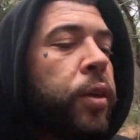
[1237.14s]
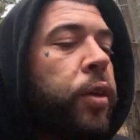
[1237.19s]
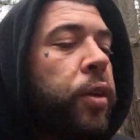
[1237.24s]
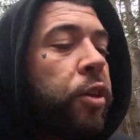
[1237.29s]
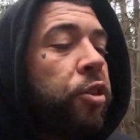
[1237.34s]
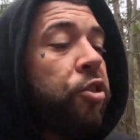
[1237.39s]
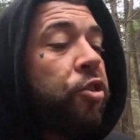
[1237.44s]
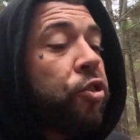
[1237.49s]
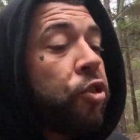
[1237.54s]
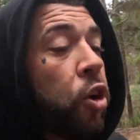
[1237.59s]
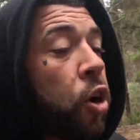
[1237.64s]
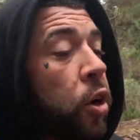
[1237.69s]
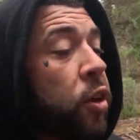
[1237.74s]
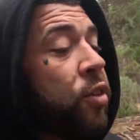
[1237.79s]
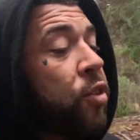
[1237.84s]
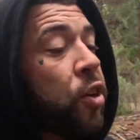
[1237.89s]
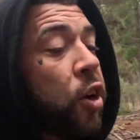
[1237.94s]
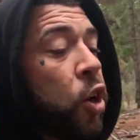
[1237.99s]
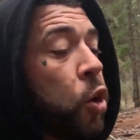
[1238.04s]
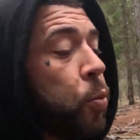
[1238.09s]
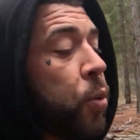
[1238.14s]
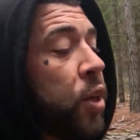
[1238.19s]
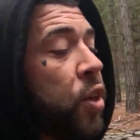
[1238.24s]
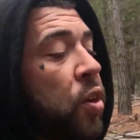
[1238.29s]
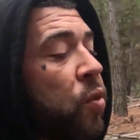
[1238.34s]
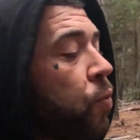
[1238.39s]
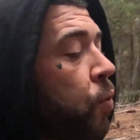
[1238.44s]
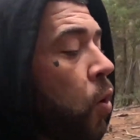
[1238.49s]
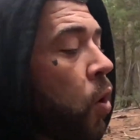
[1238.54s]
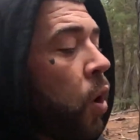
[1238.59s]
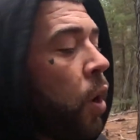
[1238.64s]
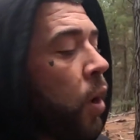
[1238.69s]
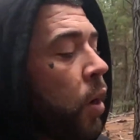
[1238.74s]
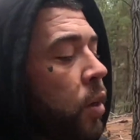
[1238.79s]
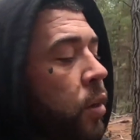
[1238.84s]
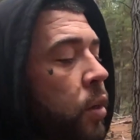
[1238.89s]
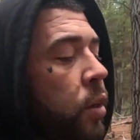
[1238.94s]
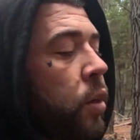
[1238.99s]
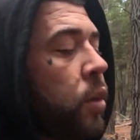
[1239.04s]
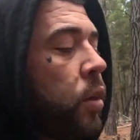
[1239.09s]
This journey's going to be
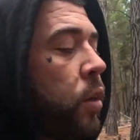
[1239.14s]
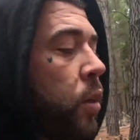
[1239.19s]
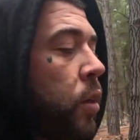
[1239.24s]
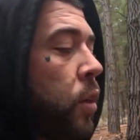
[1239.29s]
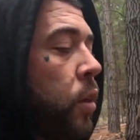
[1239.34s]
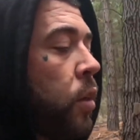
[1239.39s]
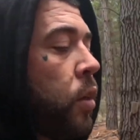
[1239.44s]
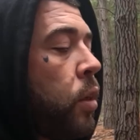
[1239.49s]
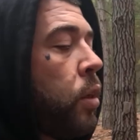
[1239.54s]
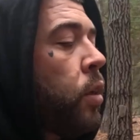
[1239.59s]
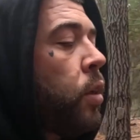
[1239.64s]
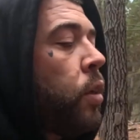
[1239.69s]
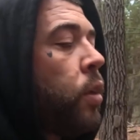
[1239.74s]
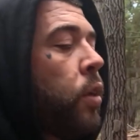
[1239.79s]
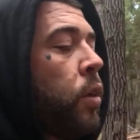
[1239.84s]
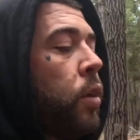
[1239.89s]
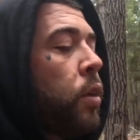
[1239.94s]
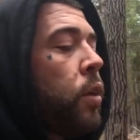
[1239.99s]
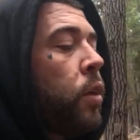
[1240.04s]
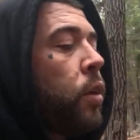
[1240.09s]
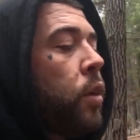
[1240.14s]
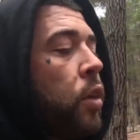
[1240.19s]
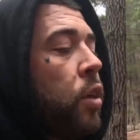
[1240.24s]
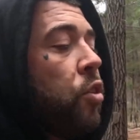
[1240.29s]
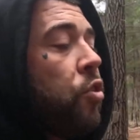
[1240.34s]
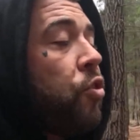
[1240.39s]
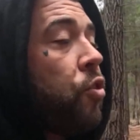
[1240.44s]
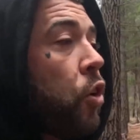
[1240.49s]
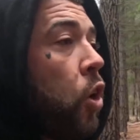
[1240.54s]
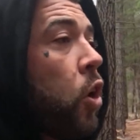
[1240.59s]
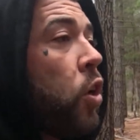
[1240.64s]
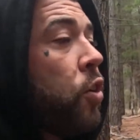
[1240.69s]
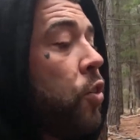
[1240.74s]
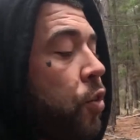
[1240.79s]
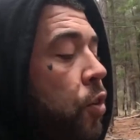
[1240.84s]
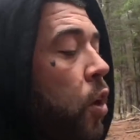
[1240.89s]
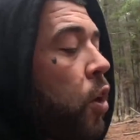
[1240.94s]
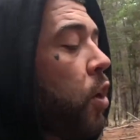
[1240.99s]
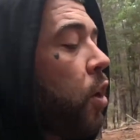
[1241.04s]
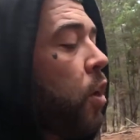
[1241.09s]
divine. This journey's
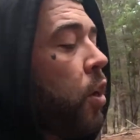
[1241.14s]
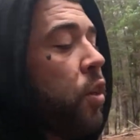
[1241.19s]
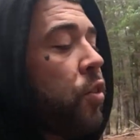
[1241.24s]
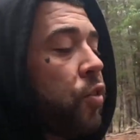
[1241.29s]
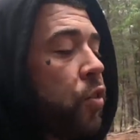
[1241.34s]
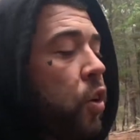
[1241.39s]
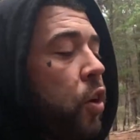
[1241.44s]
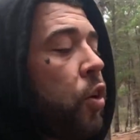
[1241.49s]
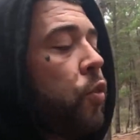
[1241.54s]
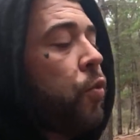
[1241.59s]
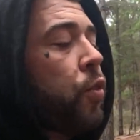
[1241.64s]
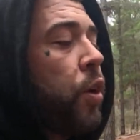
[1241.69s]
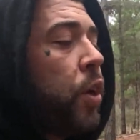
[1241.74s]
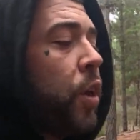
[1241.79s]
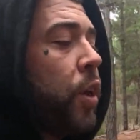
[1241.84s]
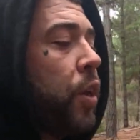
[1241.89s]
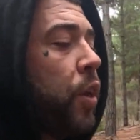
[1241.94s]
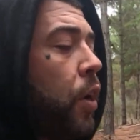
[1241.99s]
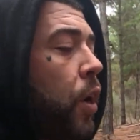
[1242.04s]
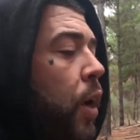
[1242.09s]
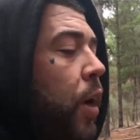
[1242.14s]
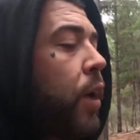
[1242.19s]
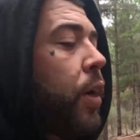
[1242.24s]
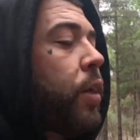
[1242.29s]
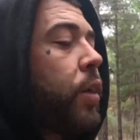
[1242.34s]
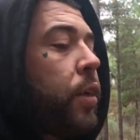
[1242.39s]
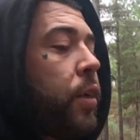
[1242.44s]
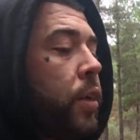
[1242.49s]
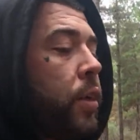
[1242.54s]
it's going to really like,